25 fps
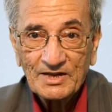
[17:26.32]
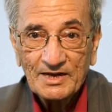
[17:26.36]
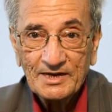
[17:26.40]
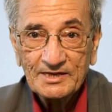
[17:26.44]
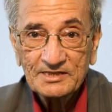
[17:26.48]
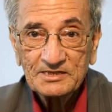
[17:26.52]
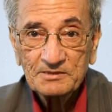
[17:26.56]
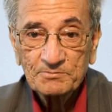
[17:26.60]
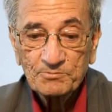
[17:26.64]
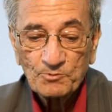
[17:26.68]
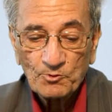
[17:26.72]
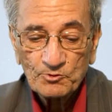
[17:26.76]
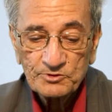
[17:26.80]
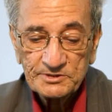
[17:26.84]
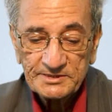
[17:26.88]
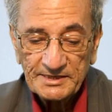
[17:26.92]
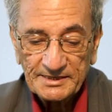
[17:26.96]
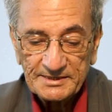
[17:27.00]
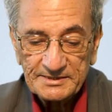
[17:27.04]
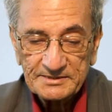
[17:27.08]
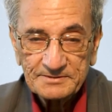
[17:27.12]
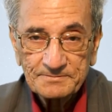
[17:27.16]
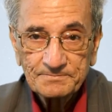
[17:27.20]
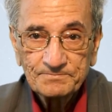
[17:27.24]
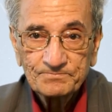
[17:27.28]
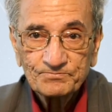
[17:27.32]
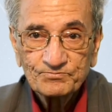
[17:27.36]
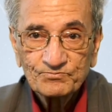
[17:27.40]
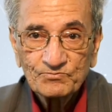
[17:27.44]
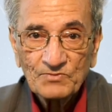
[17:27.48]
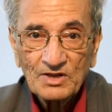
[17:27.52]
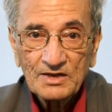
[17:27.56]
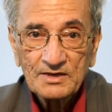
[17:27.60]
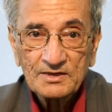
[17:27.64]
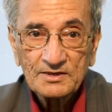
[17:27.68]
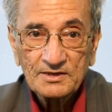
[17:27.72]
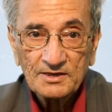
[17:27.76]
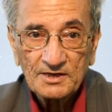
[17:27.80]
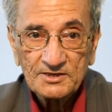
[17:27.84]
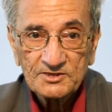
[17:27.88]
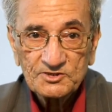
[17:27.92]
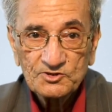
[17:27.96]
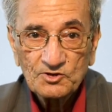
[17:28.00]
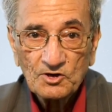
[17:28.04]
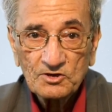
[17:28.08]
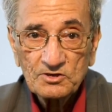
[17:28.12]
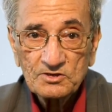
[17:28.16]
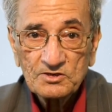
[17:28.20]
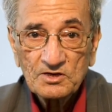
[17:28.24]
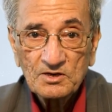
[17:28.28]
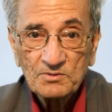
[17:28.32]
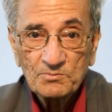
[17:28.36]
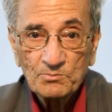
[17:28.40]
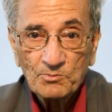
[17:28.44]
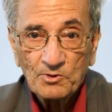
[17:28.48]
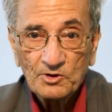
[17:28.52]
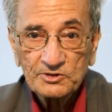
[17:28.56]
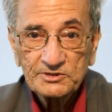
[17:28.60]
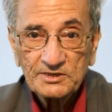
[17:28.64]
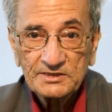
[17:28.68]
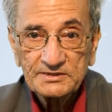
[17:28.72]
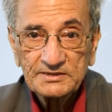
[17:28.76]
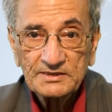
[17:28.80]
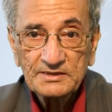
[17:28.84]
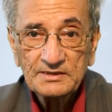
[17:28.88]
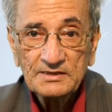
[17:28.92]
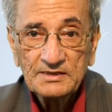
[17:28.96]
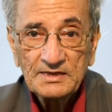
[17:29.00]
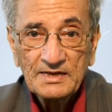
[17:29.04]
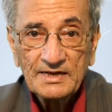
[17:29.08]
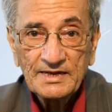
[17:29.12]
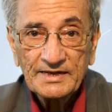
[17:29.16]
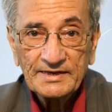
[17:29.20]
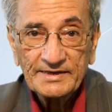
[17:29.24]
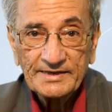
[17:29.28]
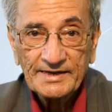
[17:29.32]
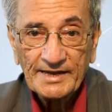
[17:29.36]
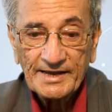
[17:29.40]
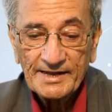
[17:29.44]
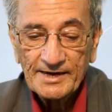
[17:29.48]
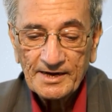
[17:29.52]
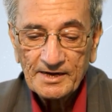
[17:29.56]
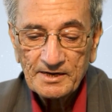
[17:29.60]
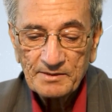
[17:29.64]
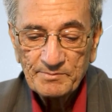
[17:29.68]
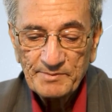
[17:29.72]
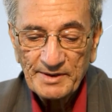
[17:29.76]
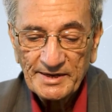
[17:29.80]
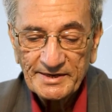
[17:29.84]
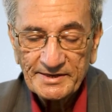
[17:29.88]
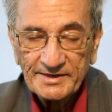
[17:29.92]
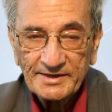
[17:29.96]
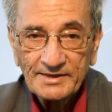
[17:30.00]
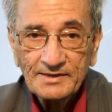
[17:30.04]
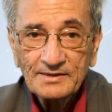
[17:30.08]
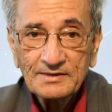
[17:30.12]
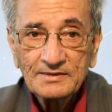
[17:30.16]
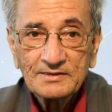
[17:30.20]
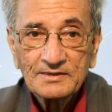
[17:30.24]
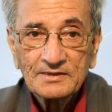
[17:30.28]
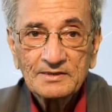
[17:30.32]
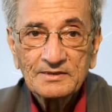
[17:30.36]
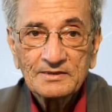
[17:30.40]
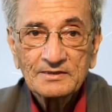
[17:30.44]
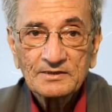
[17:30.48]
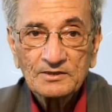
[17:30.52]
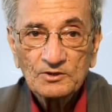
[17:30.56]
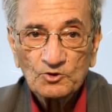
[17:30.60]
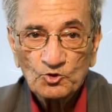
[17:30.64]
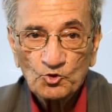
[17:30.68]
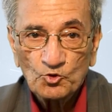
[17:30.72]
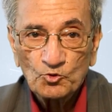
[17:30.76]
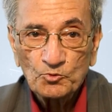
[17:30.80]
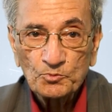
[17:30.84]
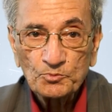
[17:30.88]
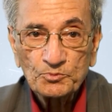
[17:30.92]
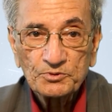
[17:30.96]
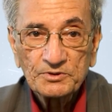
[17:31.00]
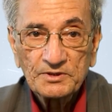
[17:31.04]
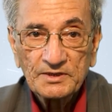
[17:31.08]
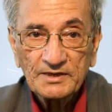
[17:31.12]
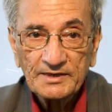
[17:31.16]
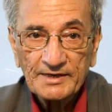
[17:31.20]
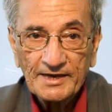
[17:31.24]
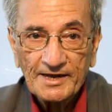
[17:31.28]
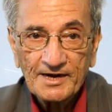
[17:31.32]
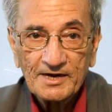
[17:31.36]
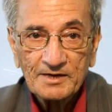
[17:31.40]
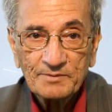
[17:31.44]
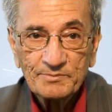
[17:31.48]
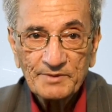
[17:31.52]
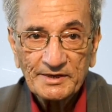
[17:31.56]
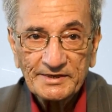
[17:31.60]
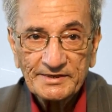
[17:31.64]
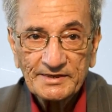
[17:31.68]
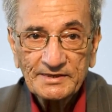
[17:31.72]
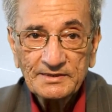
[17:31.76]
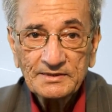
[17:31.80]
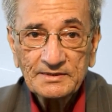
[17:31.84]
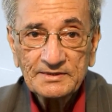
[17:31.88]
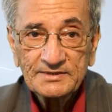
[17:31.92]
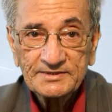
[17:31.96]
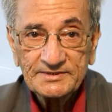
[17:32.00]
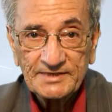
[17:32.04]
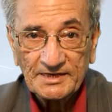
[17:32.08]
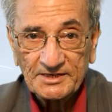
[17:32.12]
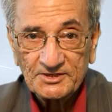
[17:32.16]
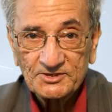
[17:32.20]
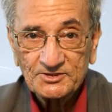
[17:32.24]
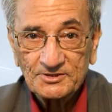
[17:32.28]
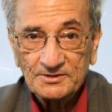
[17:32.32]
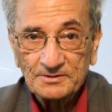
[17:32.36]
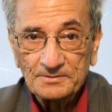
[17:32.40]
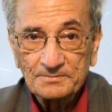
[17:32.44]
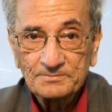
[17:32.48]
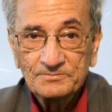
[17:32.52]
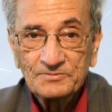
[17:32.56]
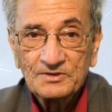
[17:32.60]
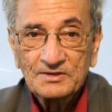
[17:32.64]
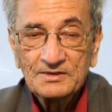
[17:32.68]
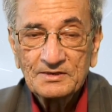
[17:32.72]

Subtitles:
in the process, does not bother the canon making group, canon making section.